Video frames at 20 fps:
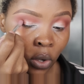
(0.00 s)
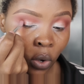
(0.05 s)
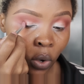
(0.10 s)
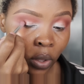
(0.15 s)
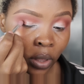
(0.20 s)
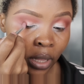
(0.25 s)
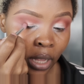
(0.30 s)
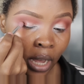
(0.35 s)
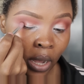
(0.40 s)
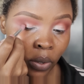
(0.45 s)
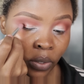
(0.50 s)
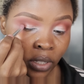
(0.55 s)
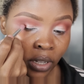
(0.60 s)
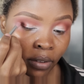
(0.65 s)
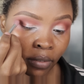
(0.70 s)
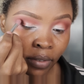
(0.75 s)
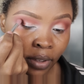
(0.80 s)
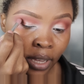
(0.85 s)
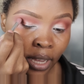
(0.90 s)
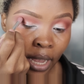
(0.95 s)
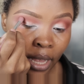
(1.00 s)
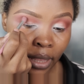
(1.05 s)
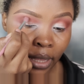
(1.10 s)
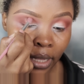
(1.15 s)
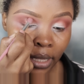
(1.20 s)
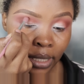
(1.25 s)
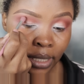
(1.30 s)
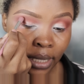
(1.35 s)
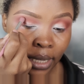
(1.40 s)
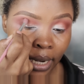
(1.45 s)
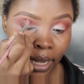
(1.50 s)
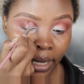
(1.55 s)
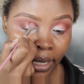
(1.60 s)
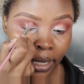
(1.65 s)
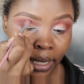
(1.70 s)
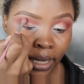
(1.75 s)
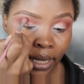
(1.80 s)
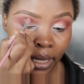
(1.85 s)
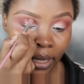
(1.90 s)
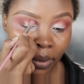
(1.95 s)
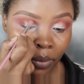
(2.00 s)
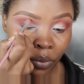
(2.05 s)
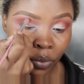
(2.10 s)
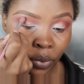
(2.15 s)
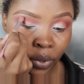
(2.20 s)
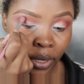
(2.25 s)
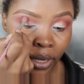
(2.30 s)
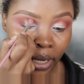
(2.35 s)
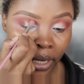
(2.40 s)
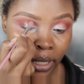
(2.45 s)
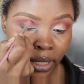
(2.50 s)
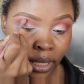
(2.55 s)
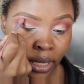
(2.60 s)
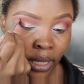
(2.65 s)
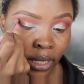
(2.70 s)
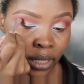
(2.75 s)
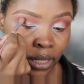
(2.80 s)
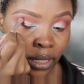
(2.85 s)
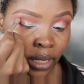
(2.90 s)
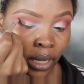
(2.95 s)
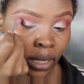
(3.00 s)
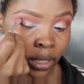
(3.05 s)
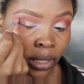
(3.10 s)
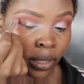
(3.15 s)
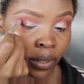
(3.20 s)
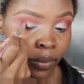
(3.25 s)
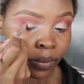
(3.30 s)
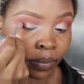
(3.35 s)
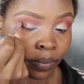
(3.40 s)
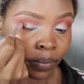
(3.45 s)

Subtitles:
on the outer V, and then slightly bring it inside.